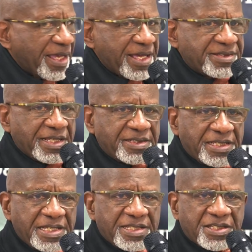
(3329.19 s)
The
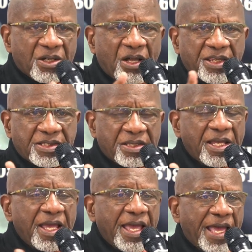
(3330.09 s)
SATs and all these.
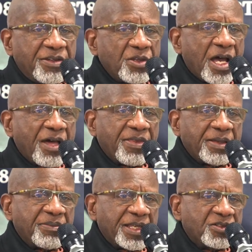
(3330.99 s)
And you know how
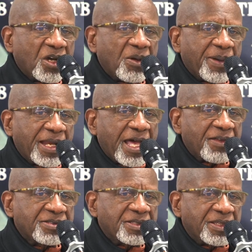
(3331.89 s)
they talk about
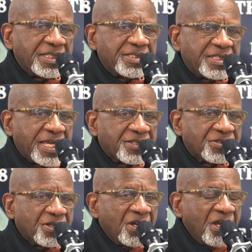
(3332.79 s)
how these
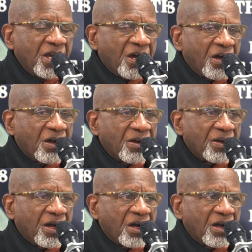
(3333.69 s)
tests
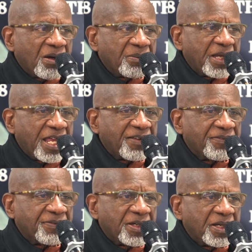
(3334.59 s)
are kind
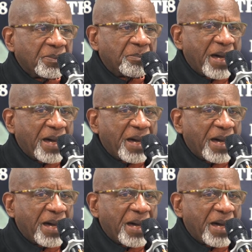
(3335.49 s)
of